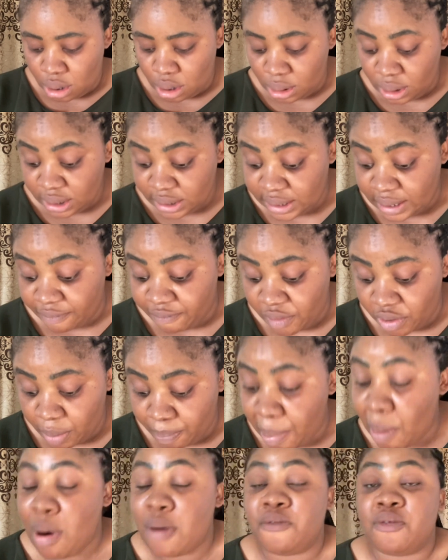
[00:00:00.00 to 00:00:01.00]
This is a very
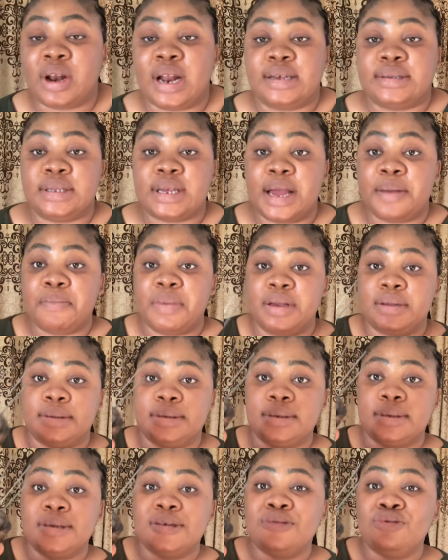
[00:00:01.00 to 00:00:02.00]
powerful assignment.
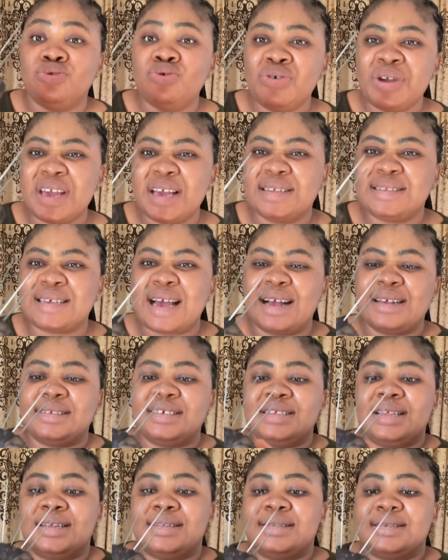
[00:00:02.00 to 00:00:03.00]
Do it and
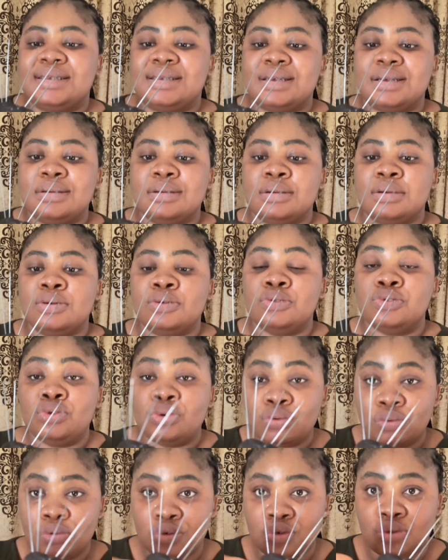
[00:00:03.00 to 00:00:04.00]
see that
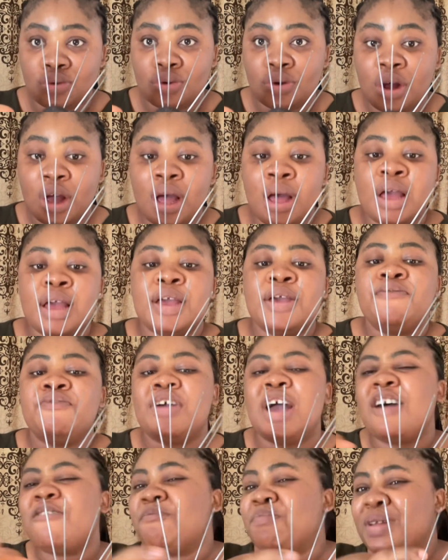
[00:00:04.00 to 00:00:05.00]
those, if you
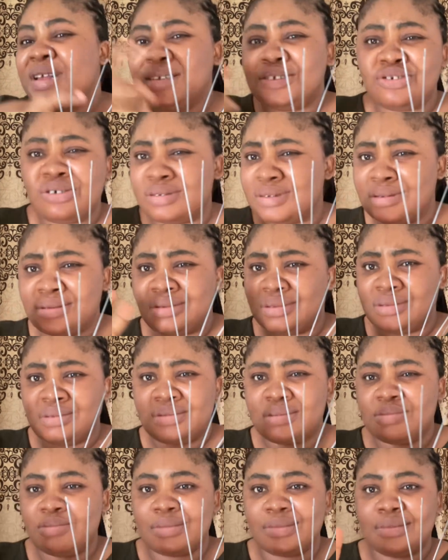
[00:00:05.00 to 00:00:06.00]
have played, you
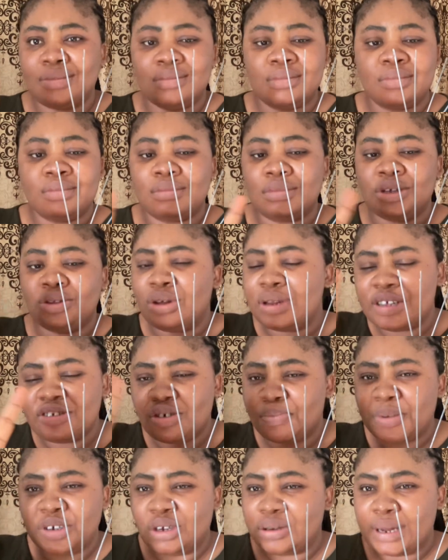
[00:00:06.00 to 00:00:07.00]
don't need to
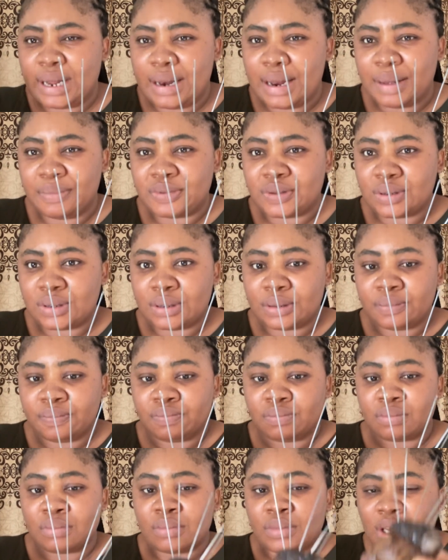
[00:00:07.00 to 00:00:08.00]
mention their names.
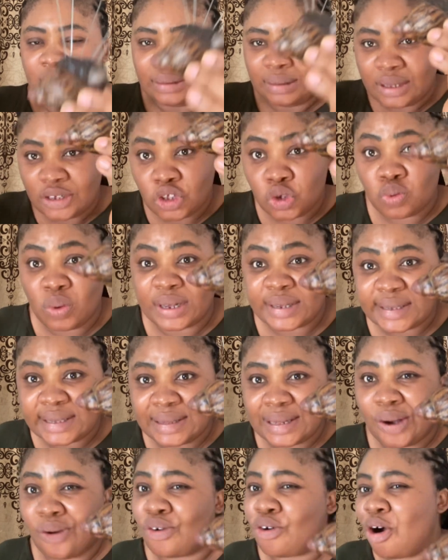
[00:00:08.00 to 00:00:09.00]
This one
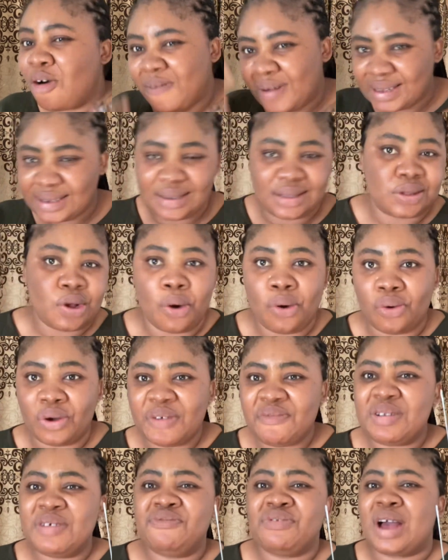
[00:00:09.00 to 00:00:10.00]
snail covers it all.
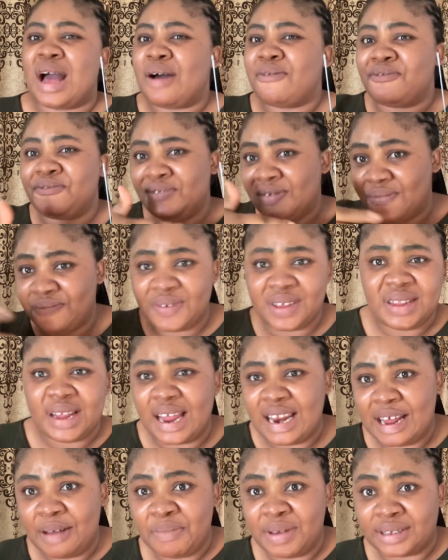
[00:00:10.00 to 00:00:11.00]
Even if you have 15
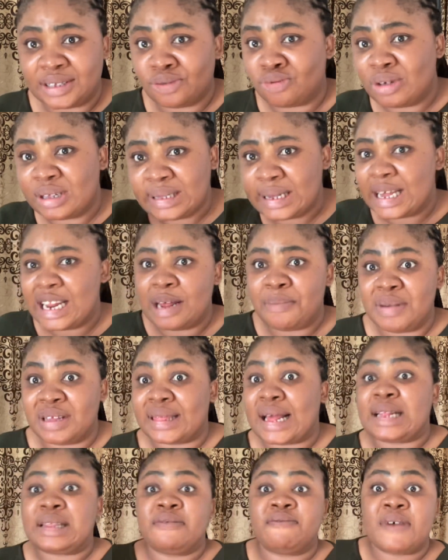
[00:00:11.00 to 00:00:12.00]
enemies, 20 enemies,
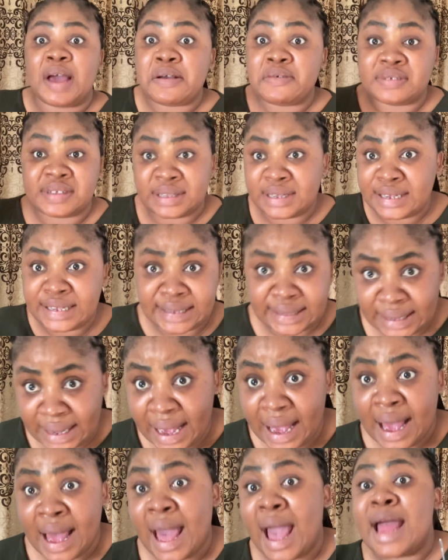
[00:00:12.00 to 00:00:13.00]
35, 60,
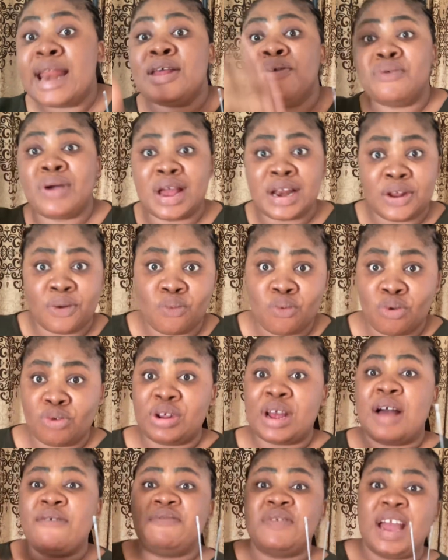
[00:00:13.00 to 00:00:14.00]
anywhere in the world you
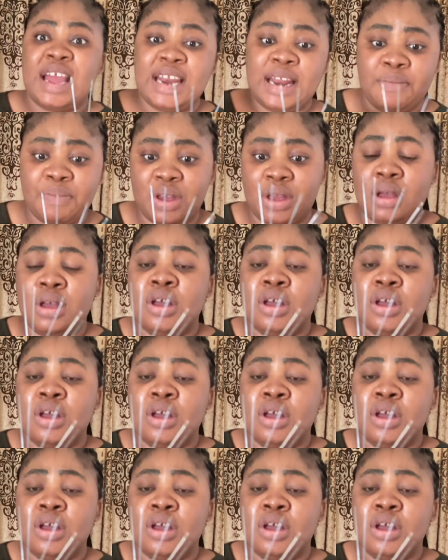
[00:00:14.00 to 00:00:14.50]
have enemy,